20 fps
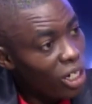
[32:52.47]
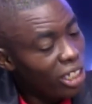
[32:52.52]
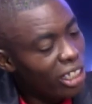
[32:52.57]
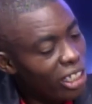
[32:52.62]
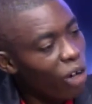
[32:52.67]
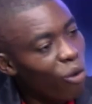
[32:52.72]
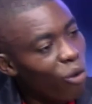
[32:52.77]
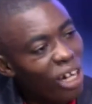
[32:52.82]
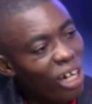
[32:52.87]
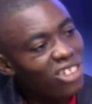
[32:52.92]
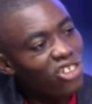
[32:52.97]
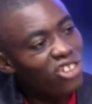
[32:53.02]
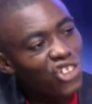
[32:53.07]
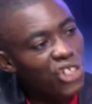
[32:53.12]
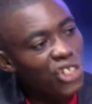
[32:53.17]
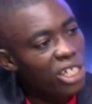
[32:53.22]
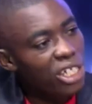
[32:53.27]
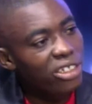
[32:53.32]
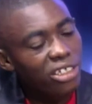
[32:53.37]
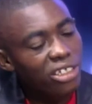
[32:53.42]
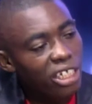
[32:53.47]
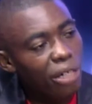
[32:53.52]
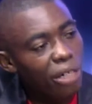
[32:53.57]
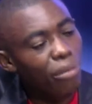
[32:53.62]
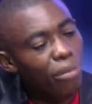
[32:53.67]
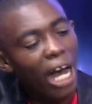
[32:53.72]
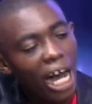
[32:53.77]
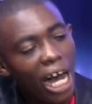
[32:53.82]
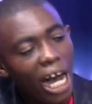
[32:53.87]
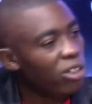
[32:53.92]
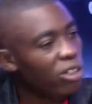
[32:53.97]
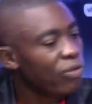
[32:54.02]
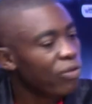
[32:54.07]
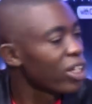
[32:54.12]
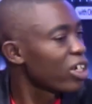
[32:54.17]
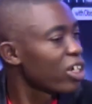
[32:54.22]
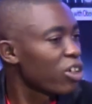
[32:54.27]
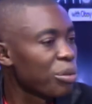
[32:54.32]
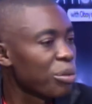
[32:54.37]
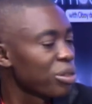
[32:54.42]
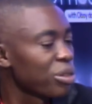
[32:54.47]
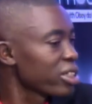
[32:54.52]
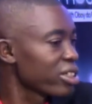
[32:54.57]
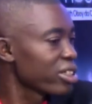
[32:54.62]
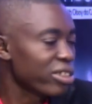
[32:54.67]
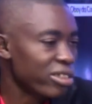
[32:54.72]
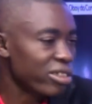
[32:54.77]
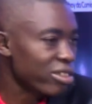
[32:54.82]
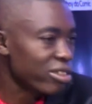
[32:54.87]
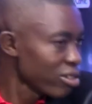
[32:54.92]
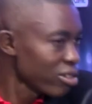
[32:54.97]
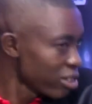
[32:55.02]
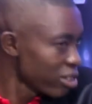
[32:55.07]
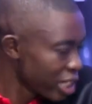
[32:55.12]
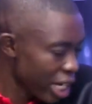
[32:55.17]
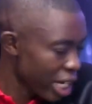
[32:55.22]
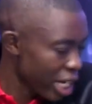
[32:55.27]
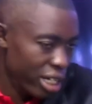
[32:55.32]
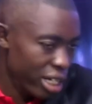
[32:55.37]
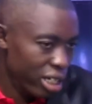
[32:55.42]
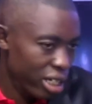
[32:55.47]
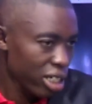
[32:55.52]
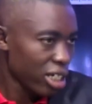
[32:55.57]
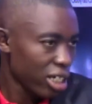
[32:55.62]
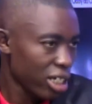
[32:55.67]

that what chased them out of their communities is still there.